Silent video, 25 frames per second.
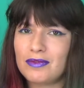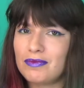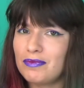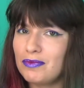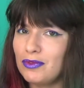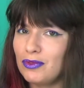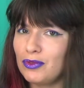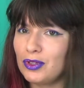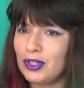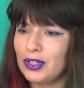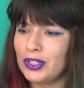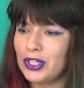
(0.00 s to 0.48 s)

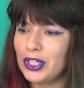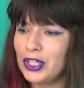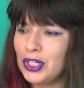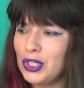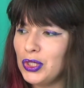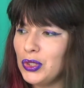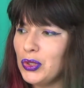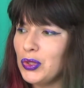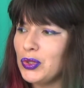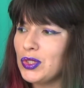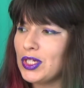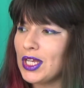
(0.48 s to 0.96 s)
really
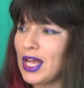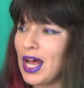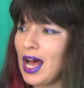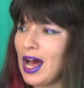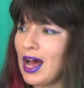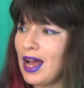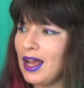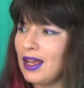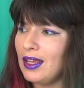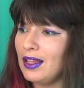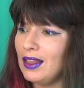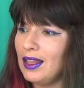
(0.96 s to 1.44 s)
cute.
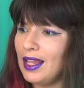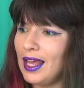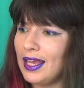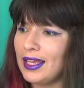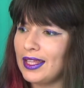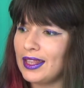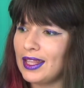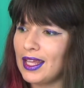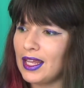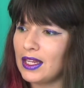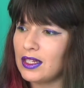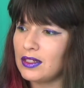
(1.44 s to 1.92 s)
I
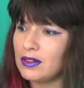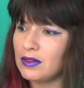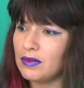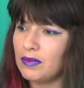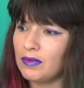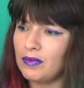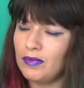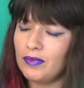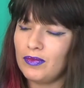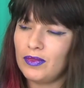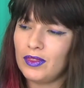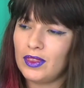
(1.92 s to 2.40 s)
like that
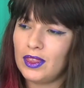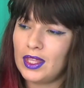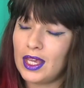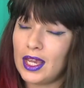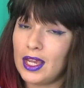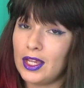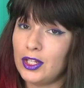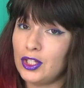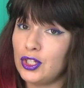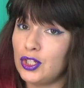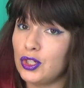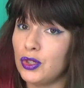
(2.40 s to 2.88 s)

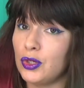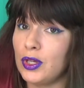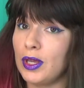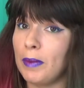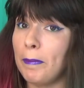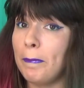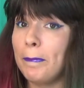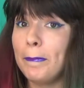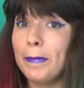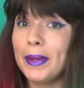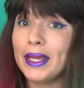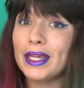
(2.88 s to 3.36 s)
they took a
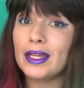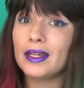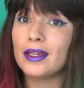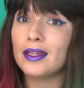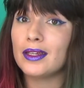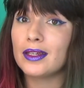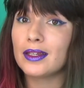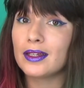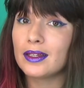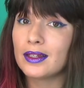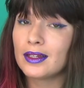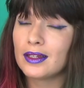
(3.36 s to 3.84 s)

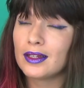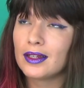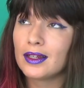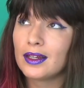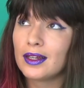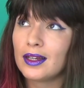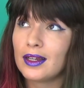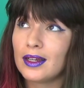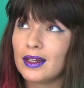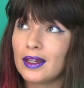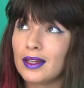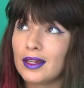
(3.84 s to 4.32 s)
pink
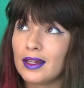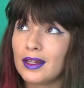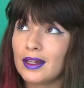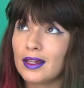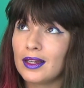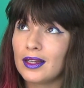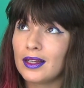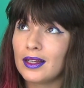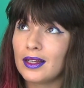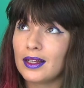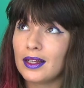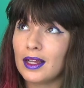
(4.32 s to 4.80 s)

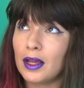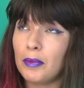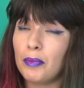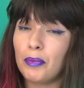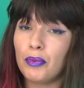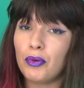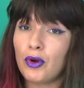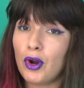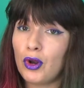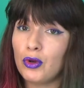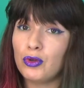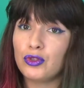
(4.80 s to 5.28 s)

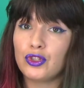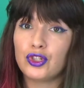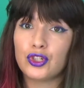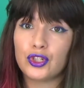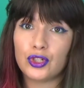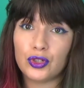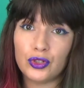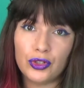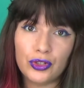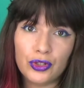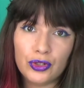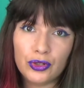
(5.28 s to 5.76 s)
approach
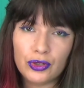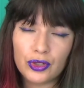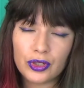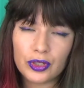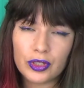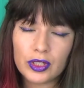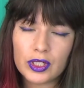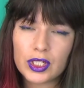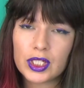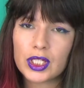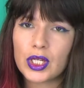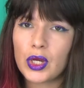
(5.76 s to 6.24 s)
to
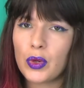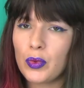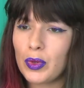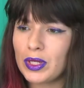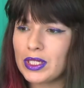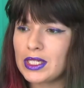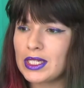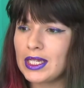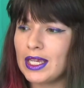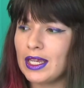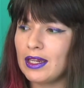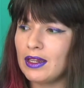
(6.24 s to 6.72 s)
neutral. So
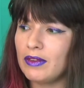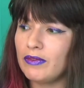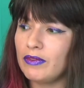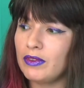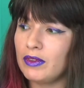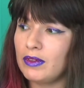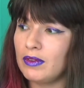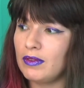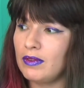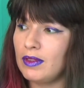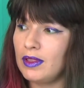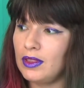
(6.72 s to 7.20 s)
once again,
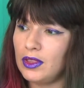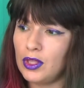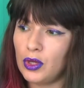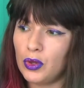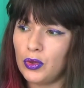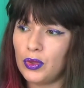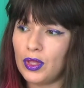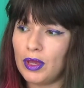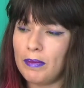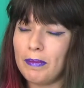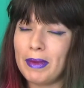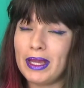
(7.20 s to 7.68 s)
even though
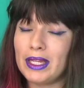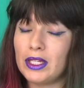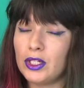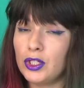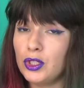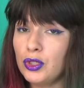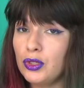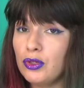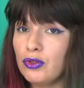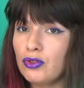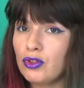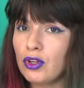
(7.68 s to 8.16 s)
they made a
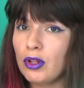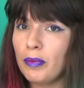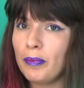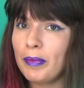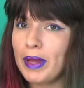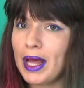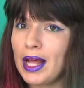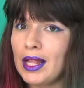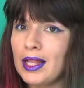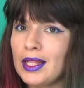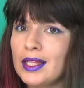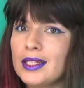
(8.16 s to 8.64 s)
neutral
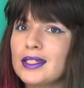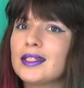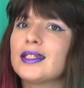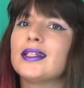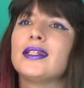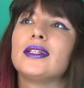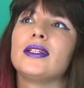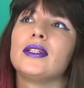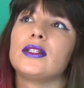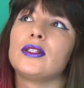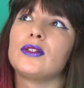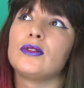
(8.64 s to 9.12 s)
palette,
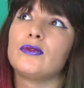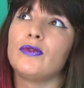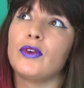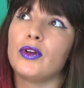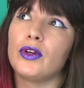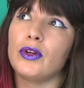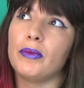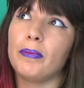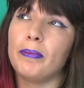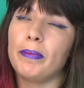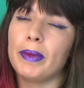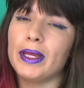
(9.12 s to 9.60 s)
it is
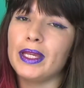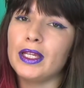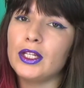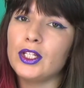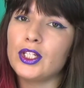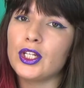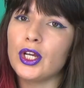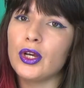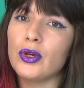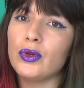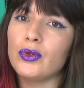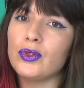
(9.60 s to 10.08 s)
very pink
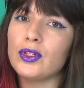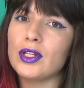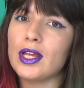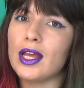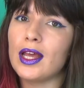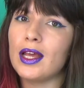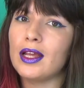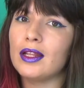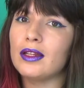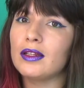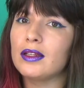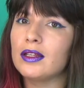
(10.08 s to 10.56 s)
toned
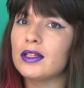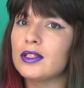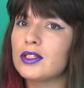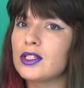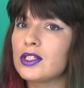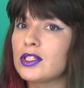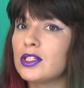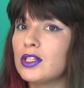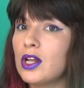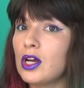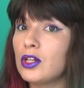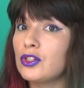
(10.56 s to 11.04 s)
and
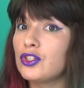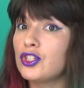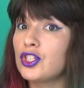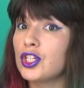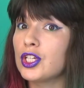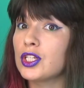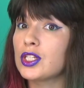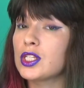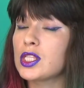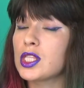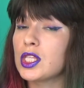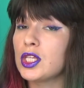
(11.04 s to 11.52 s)
it's not
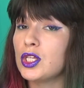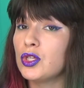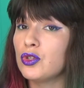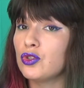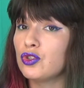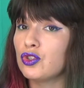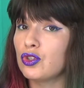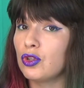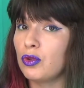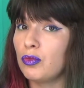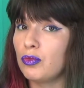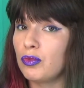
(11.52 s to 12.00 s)
just the
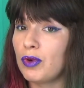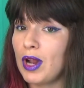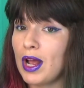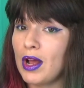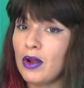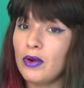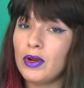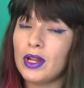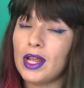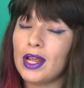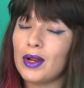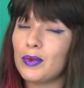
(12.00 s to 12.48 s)
usual
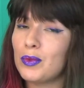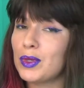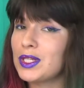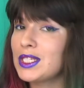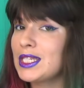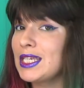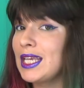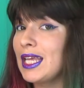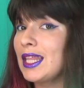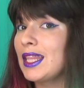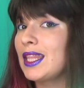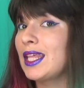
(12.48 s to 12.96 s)
brown. And once
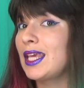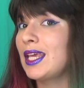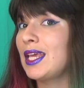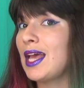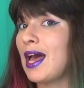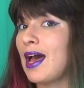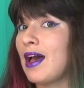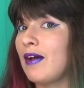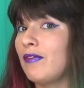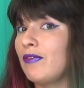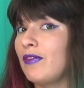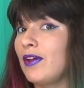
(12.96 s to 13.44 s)
again, they
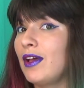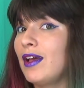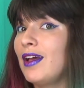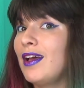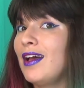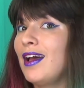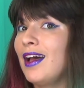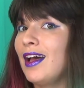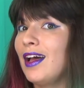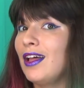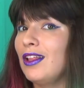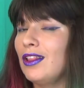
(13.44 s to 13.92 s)
have
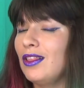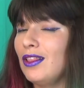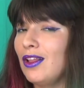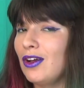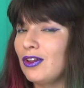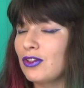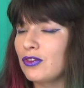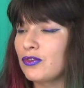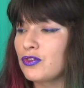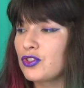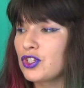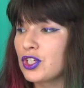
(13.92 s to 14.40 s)
a
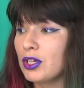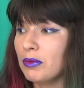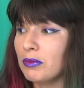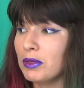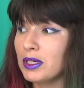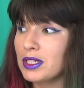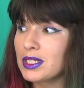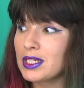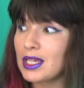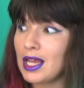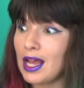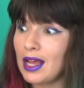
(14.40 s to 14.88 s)
lot of
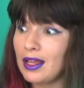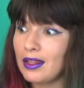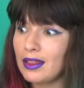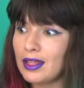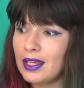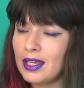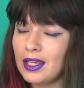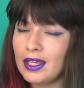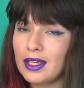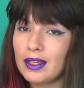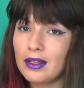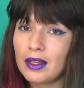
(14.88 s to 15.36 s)
shimmers. I
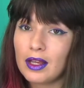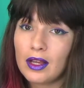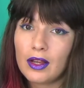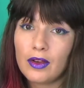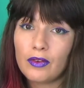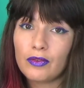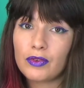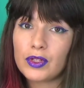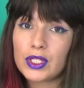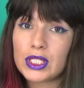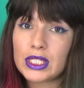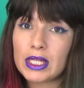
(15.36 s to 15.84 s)
think
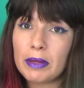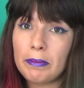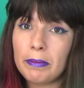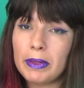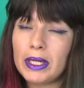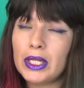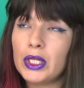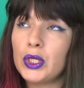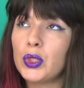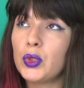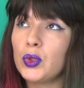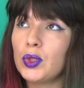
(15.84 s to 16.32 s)
for
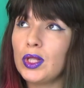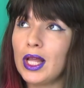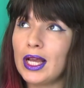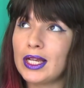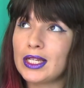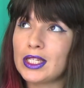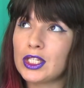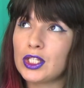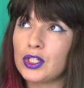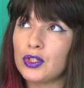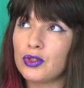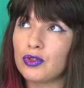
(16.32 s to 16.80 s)
somebody who
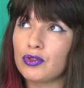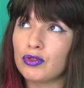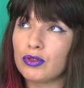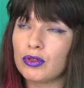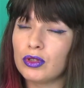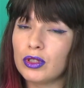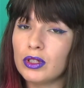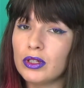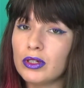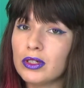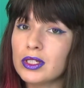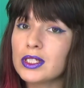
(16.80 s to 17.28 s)
likes neutral
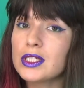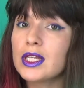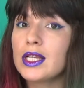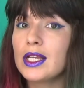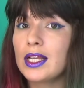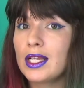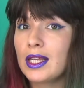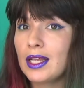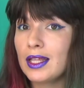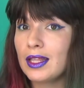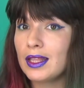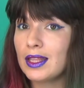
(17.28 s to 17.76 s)
looks,
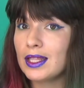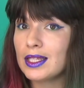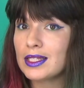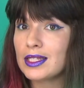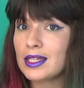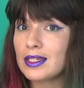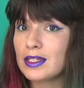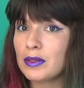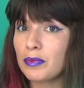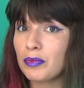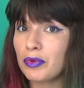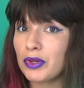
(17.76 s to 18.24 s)
this
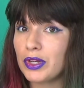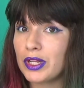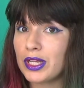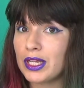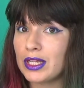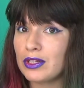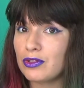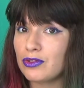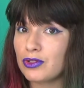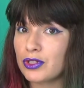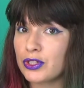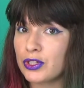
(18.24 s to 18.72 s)
is a pretty
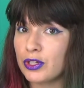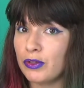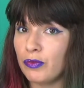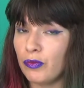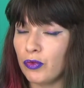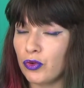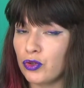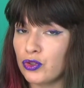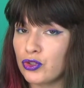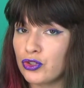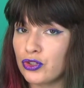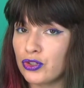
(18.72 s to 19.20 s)
interesting
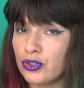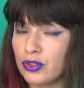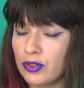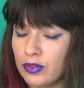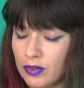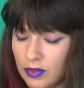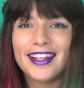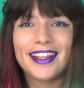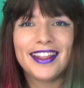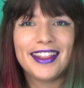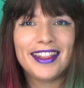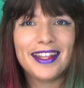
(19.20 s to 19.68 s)
version.
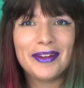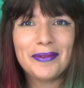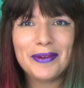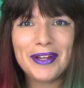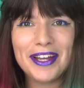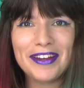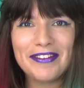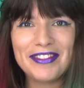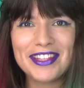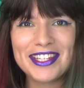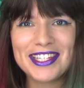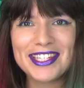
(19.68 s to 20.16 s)
Then we
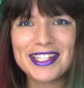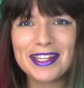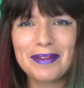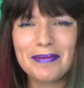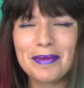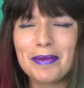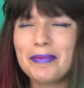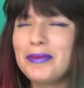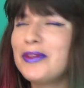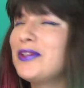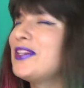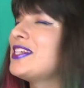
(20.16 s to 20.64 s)
have the
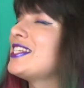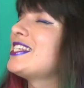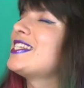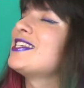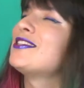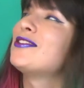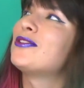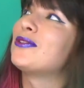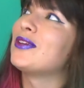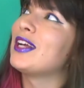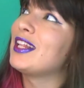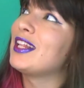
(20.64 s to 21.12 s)
Sigma Beauty Cinderella